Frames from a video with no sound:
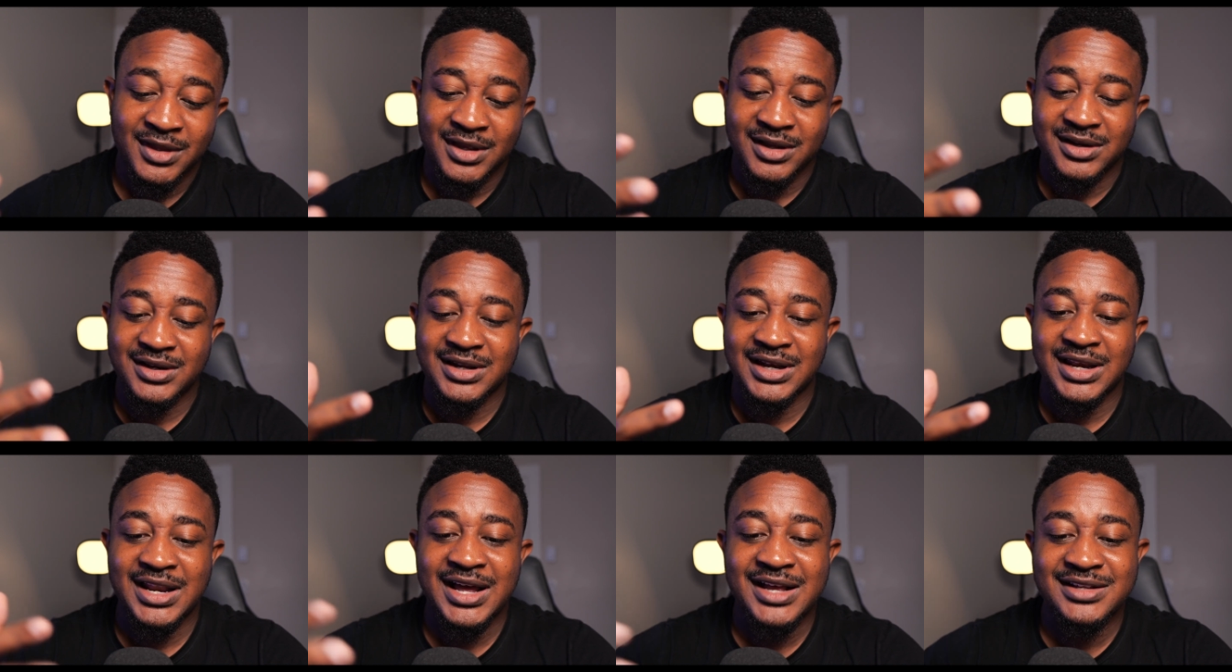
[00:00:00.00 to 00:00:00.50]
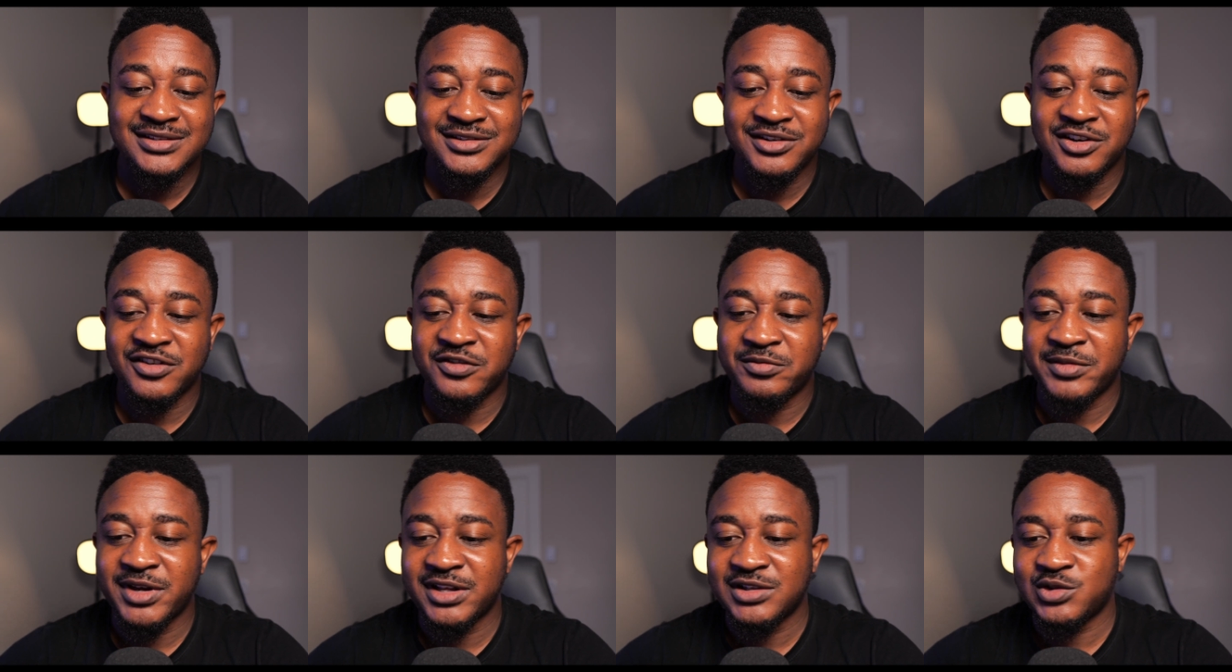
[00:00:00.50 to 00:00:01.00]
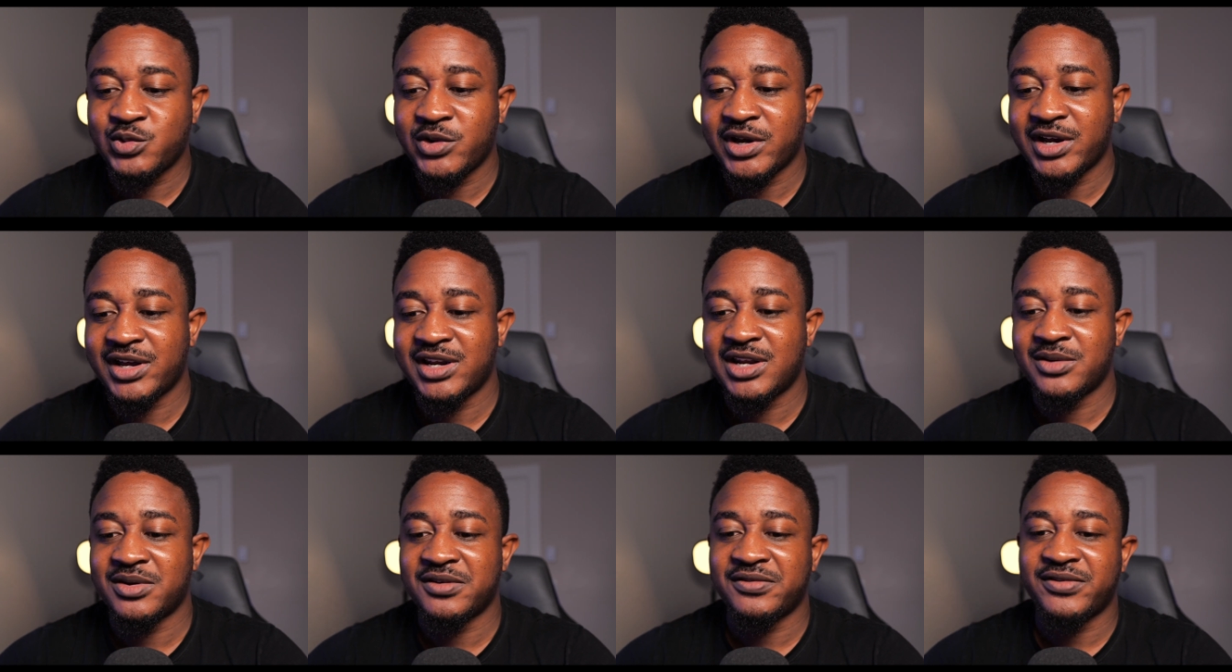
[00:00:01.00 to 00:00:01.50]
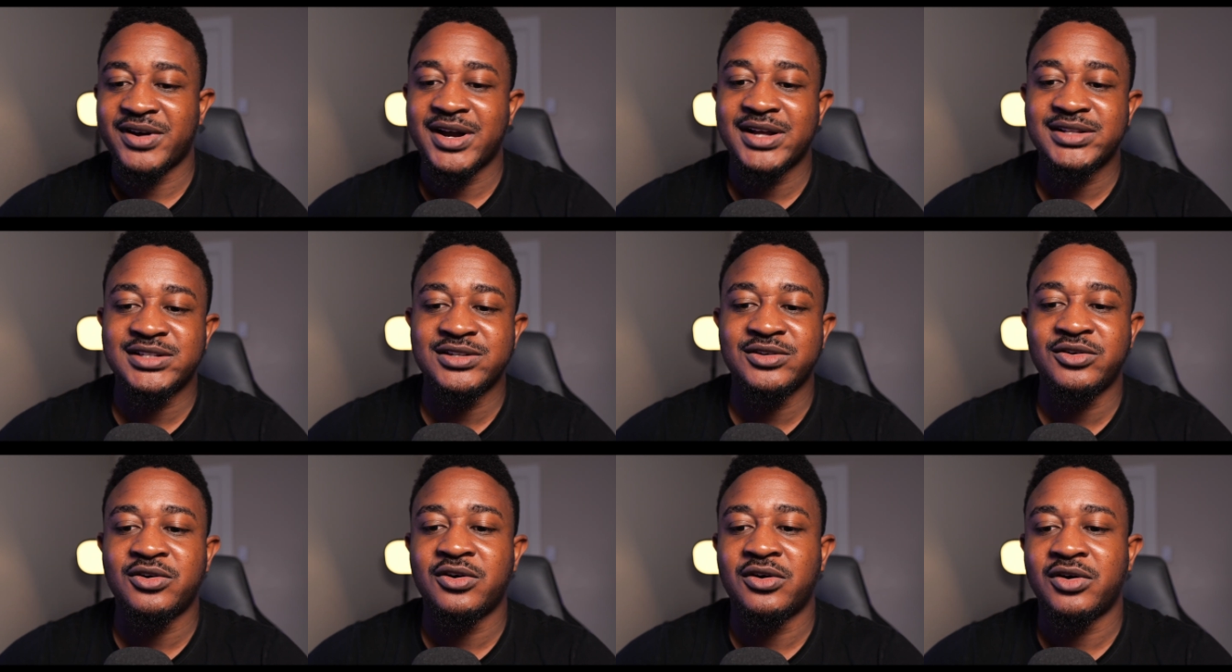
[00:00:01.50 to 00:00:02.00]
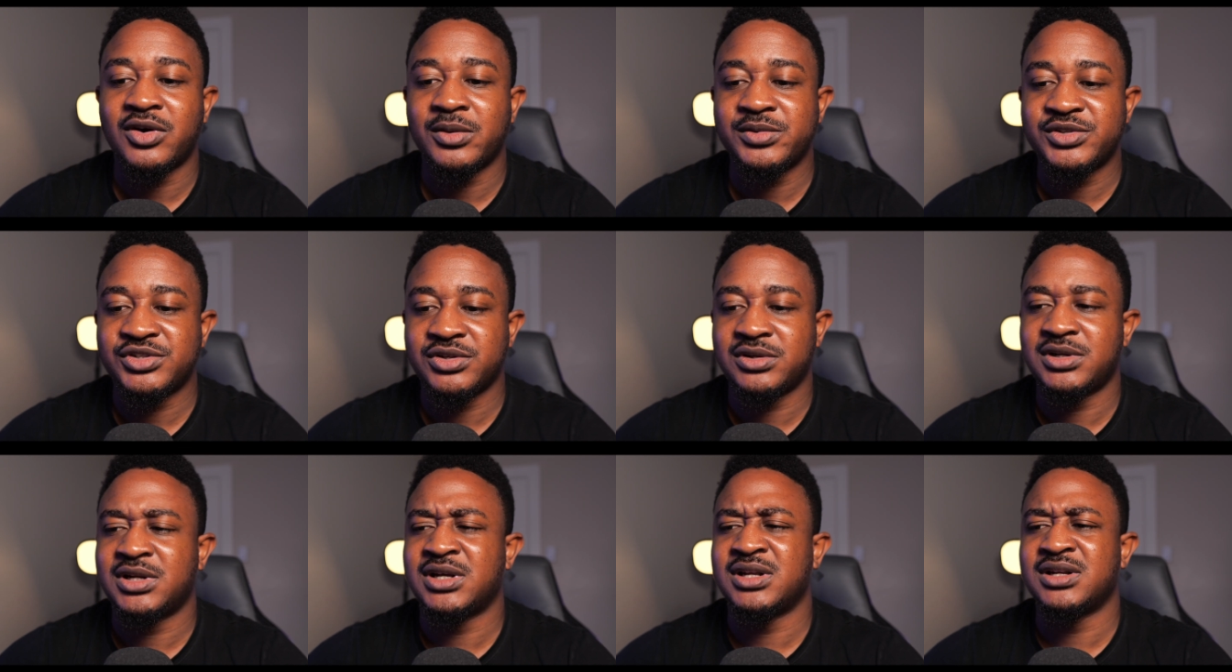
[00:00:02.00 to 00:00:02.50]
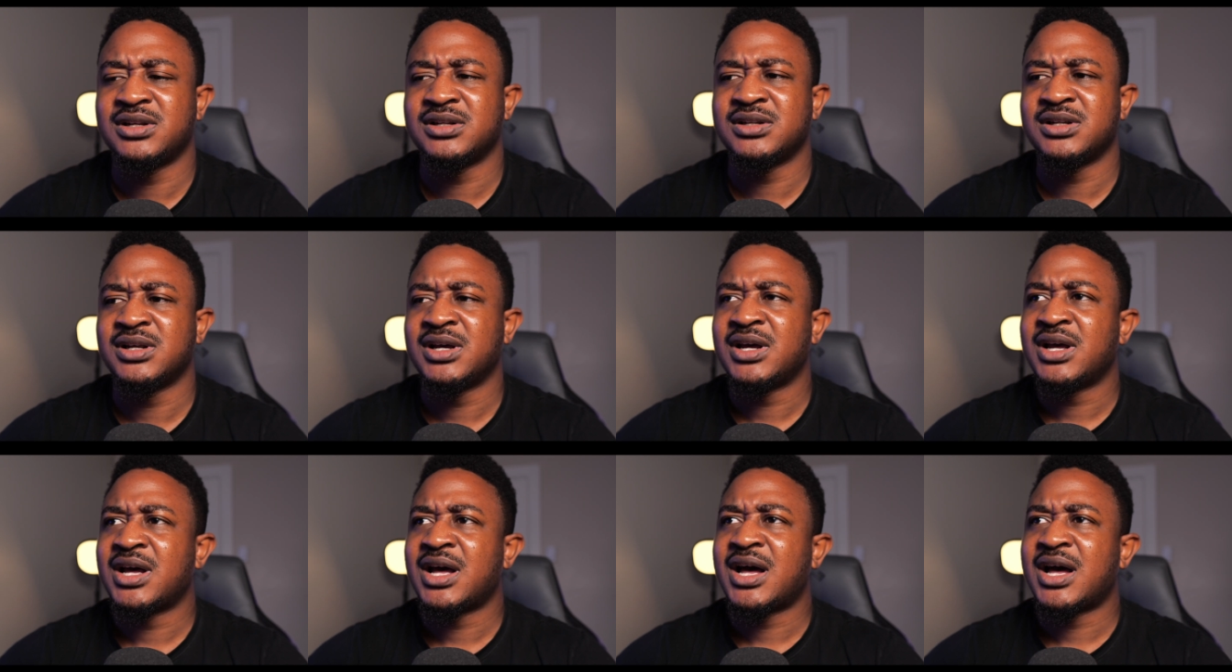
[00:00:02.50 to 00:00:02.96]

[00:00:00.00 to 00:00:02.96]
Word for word: The last government we had, they were fighting corruption, and